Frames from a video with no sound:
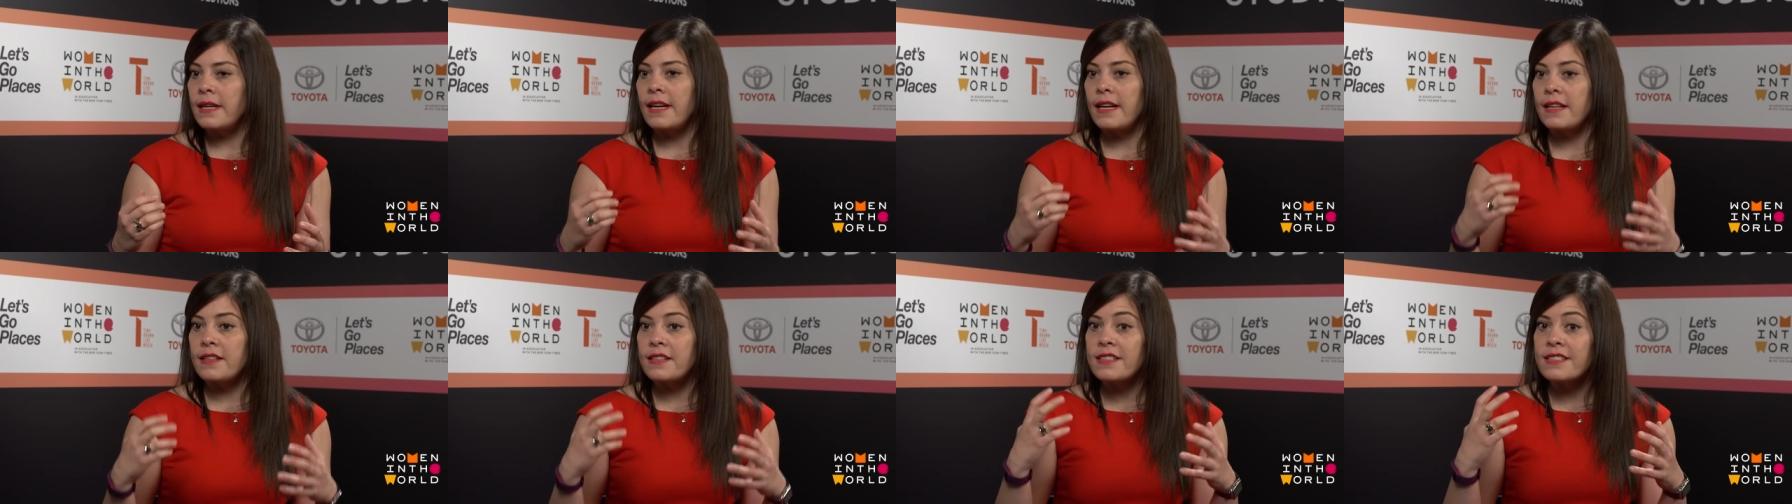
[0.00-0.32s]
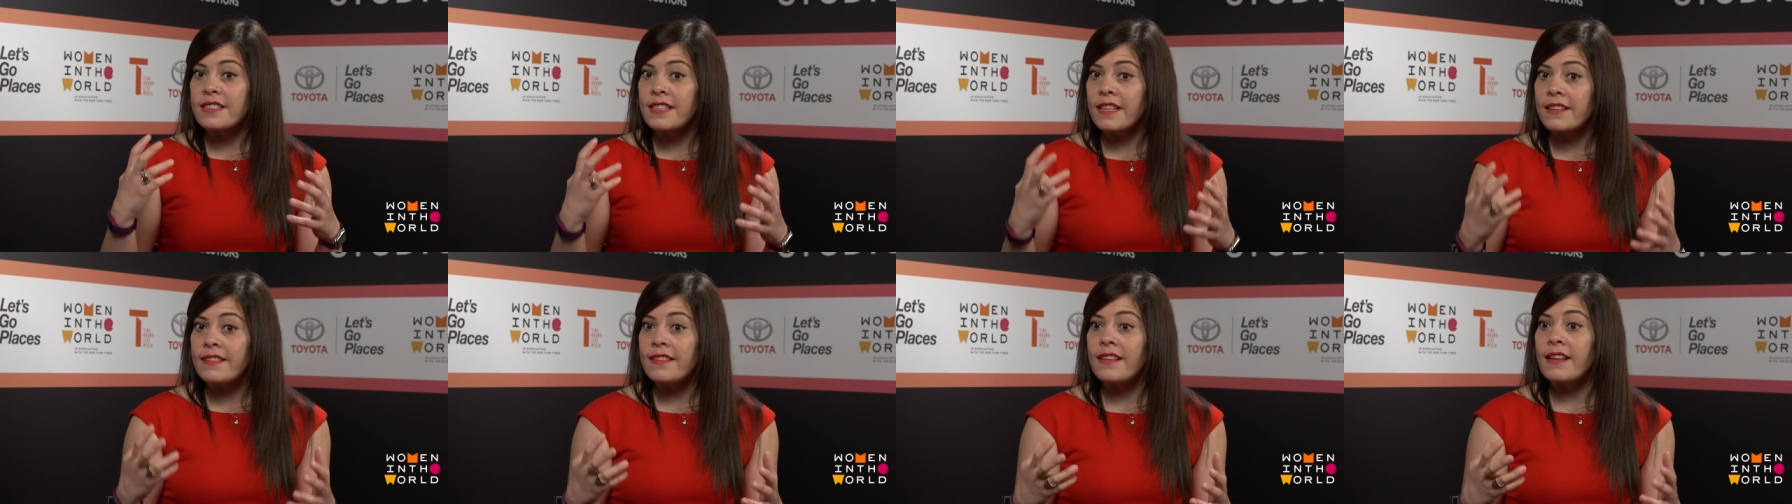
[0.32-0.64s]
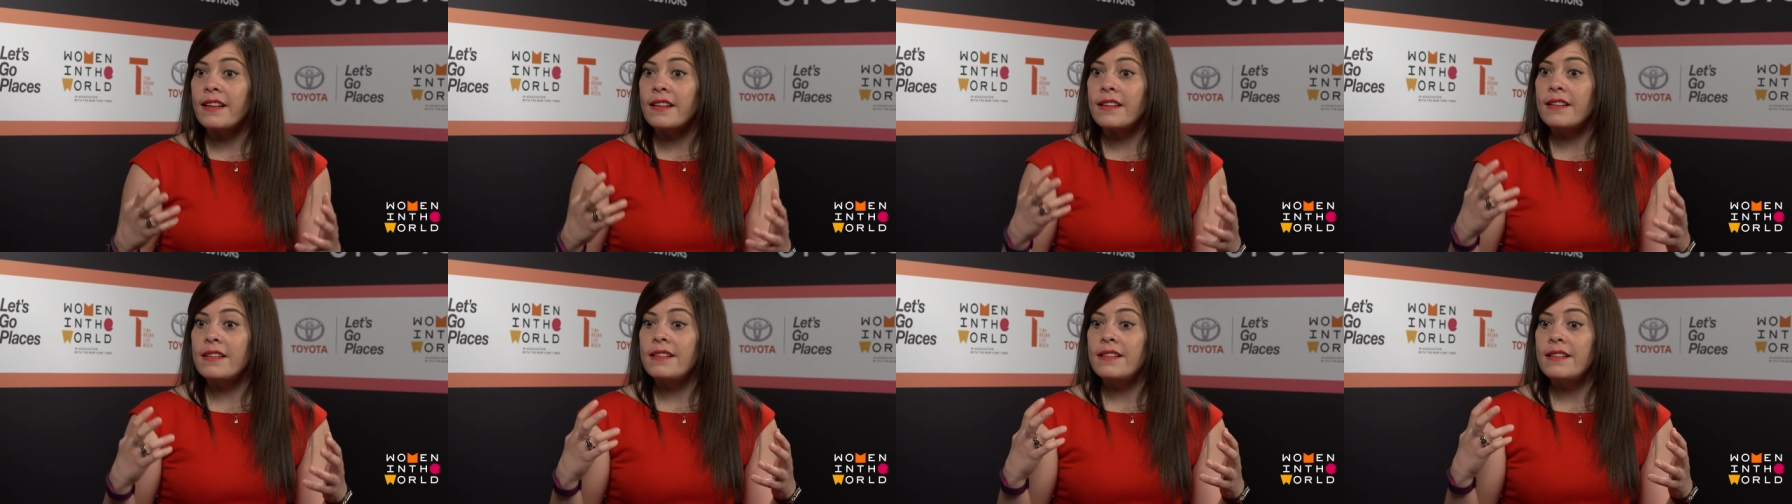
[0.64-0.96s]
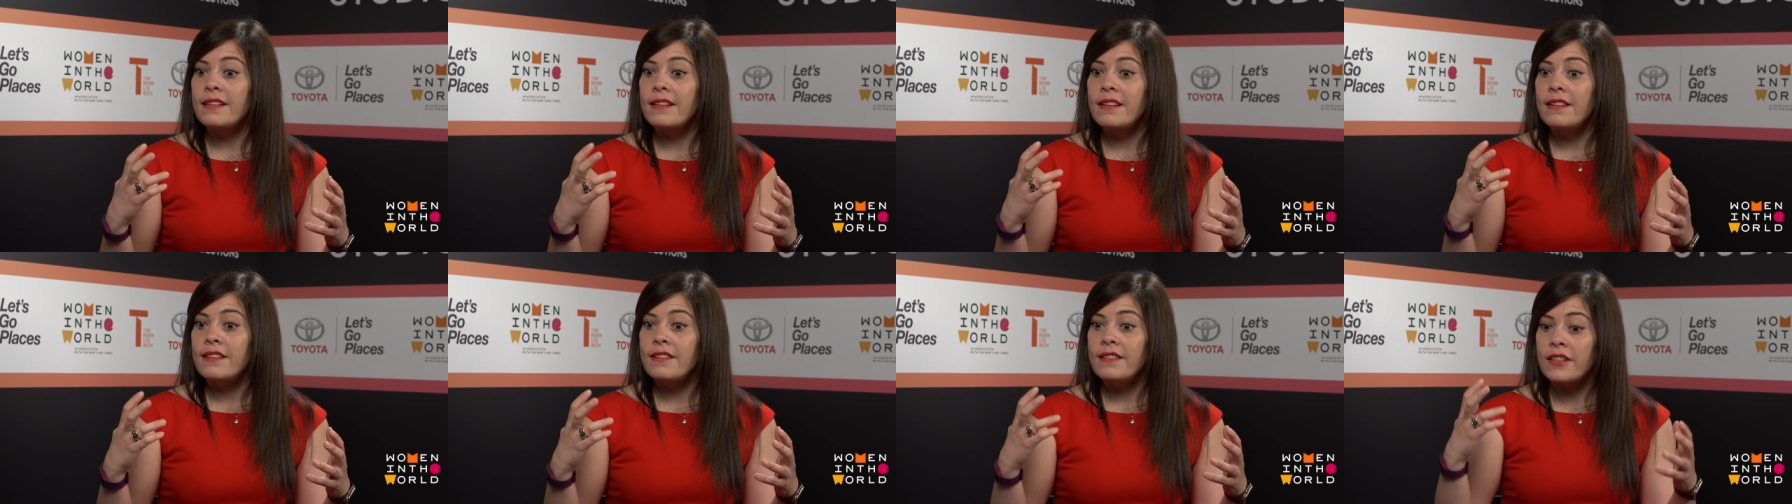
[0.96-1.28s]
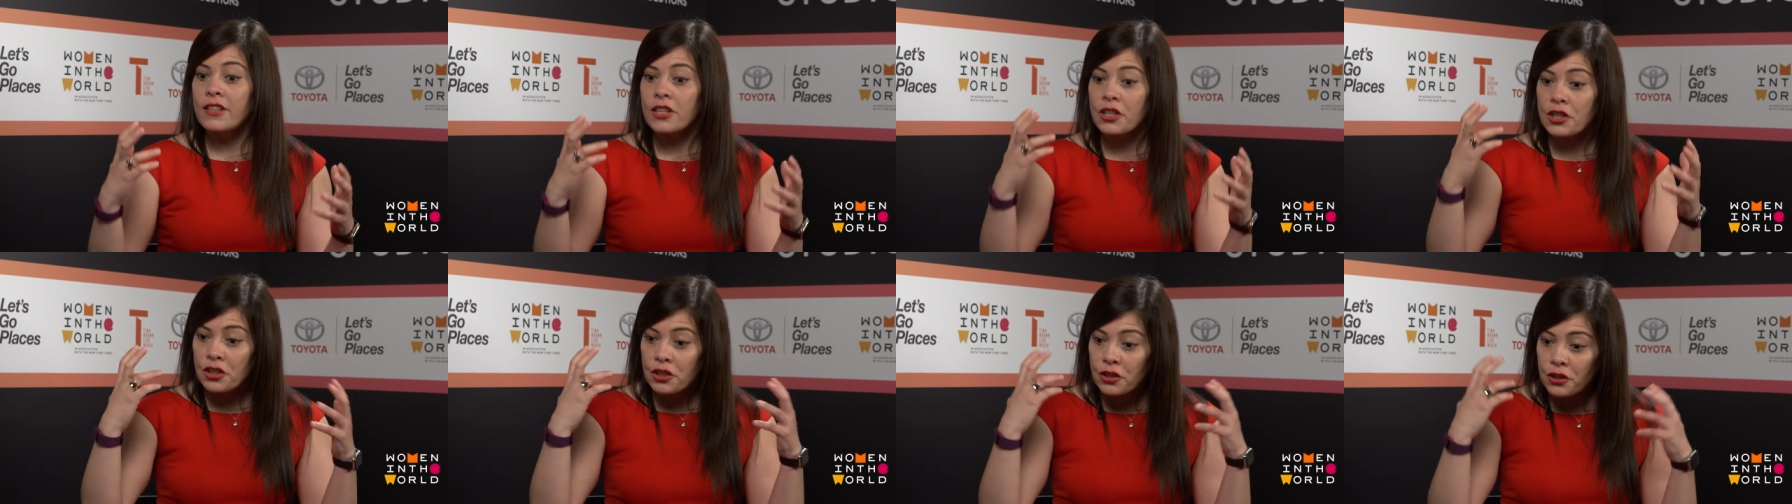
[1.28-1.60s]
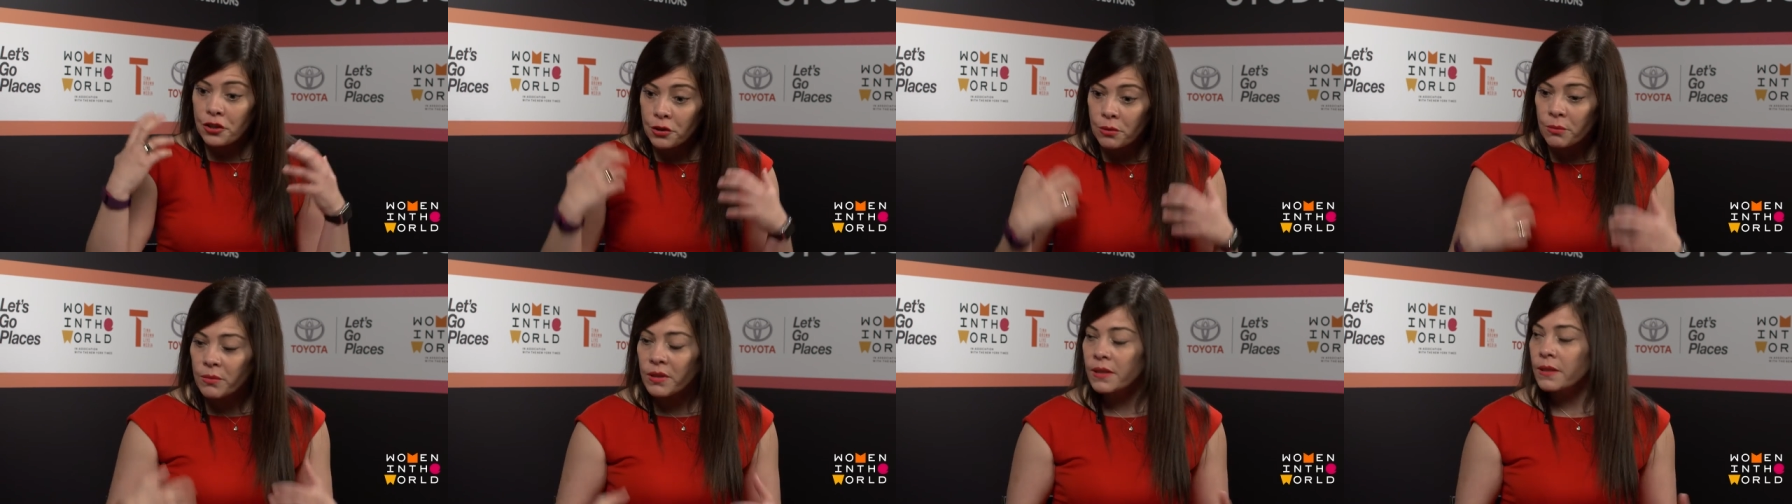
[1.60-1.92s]
understand that they're
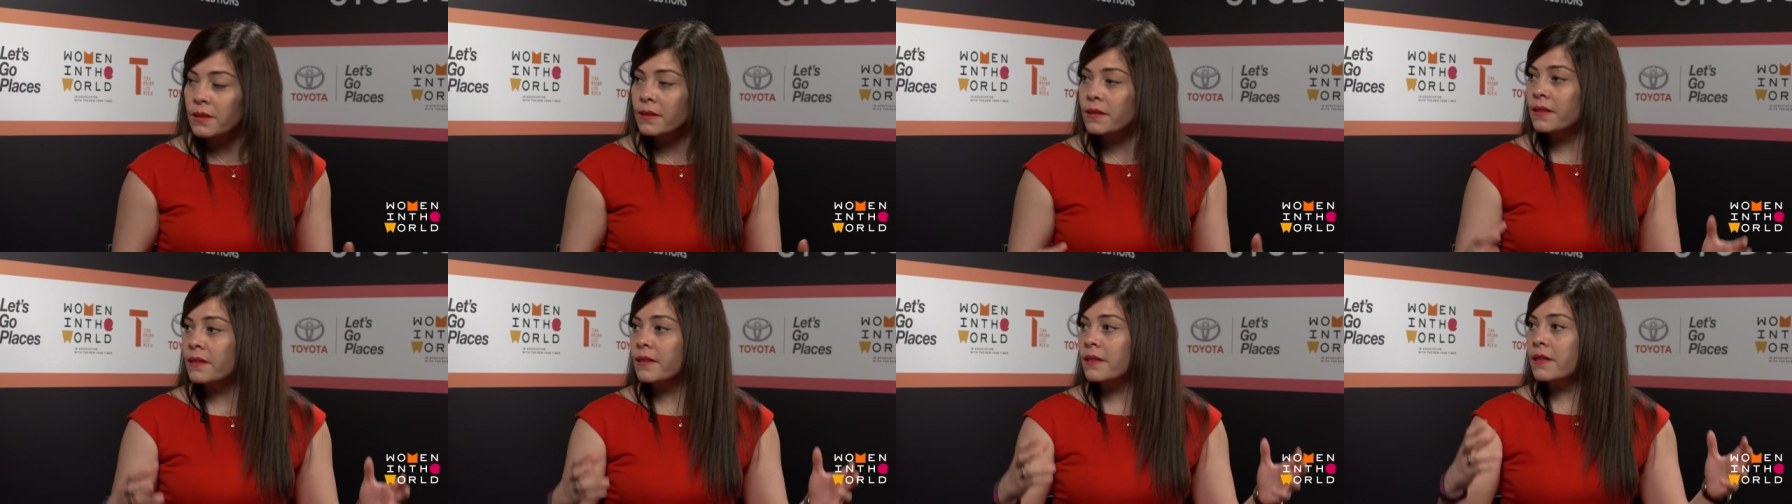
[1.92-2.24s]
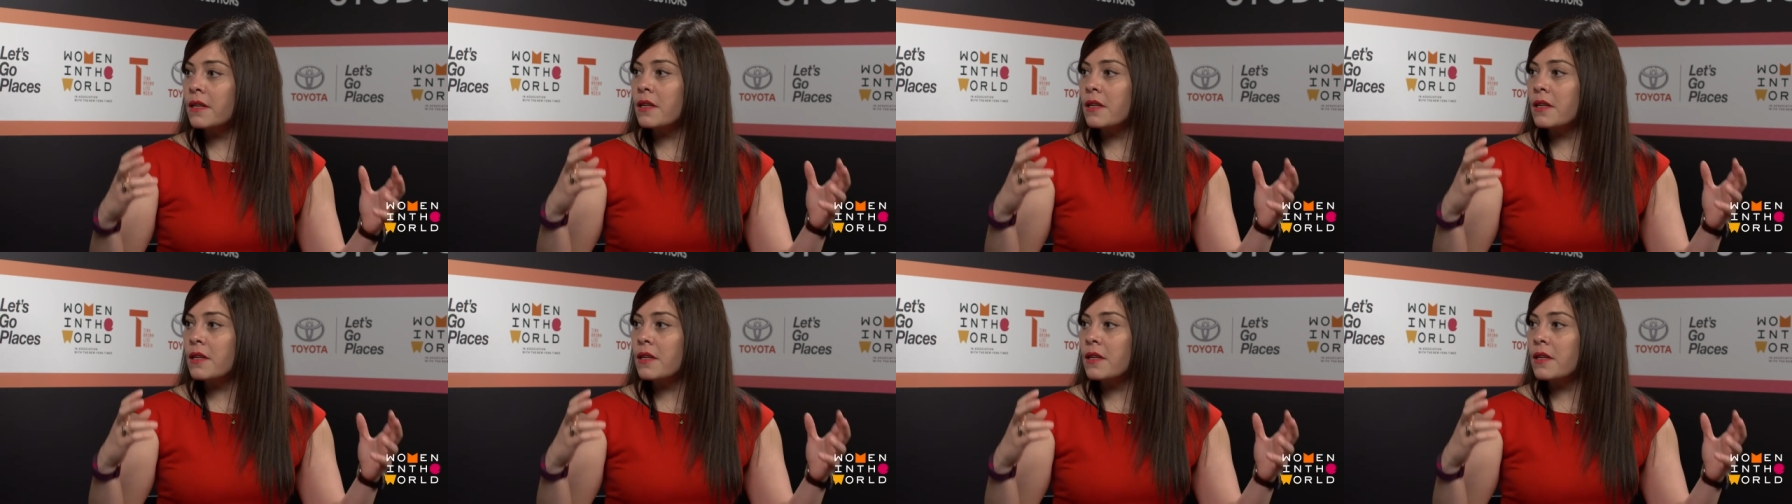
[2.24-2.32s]
human,